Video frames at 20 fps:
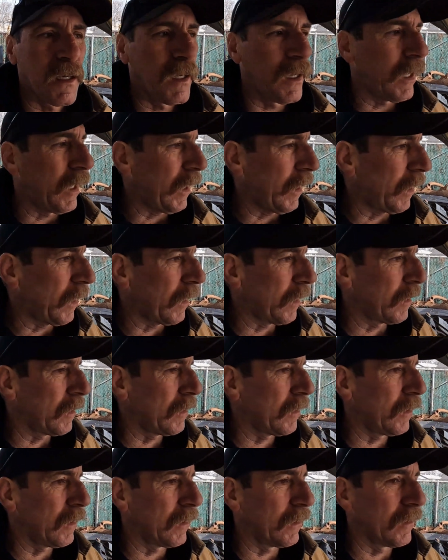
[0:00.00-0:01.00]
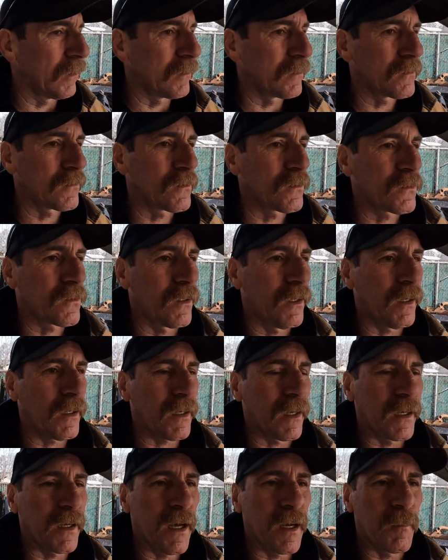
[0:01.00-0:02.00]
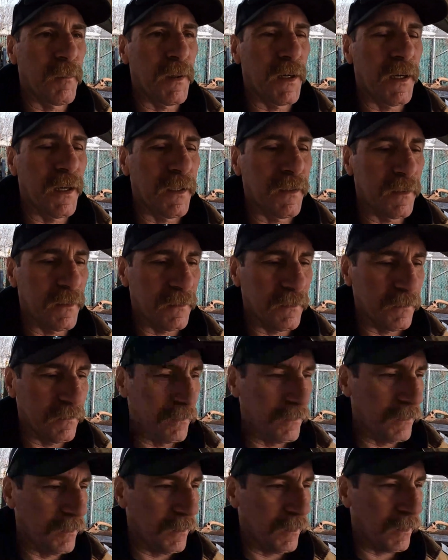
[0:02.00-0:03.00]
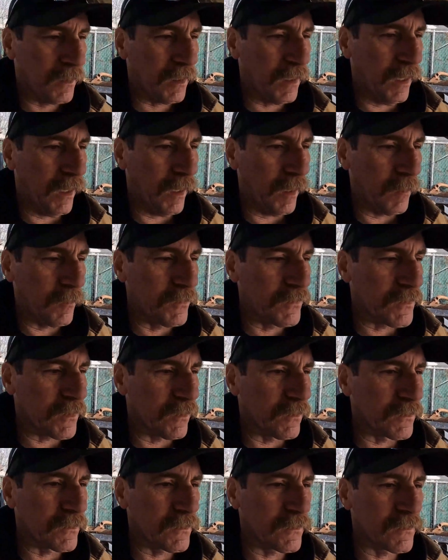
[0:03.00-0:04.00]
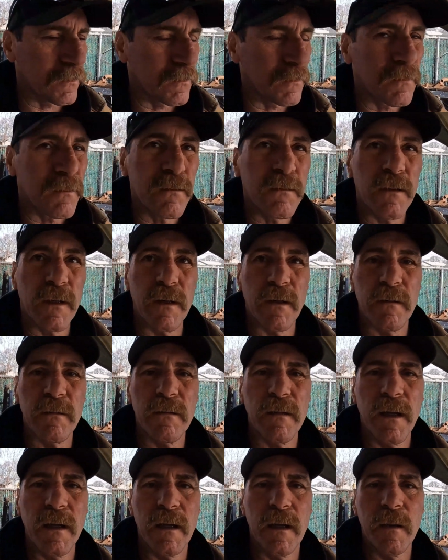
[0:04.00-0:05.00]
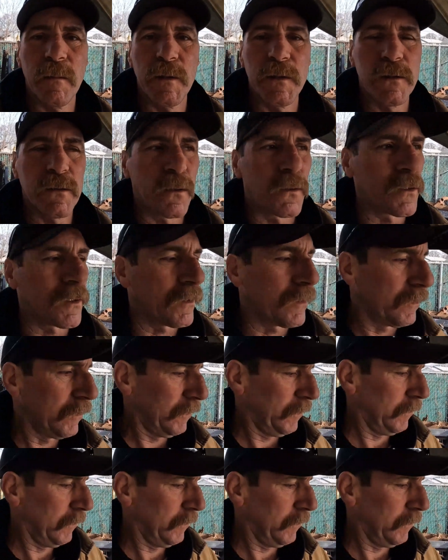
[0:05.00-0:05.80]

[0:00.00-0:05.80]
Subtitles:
and in this truck I got it behind the cab, so they need to be shorter.